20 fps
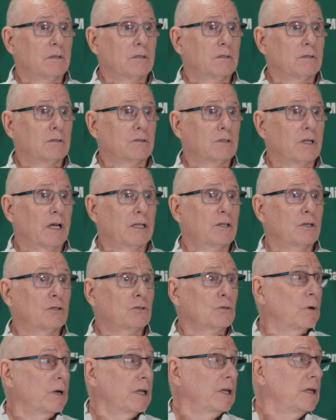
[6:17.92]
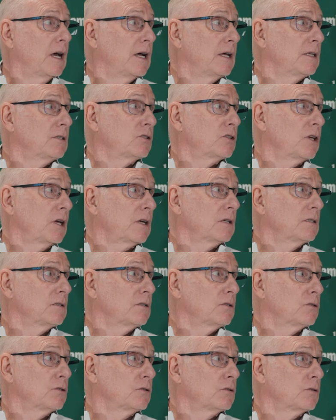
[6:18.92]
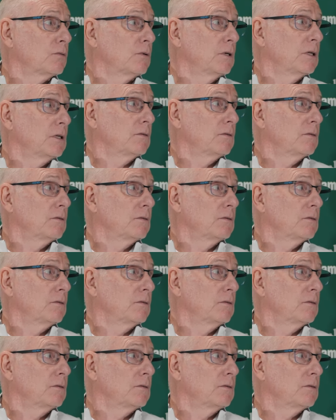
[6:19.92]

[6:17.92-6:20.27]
Is that the 29 seconds or 20?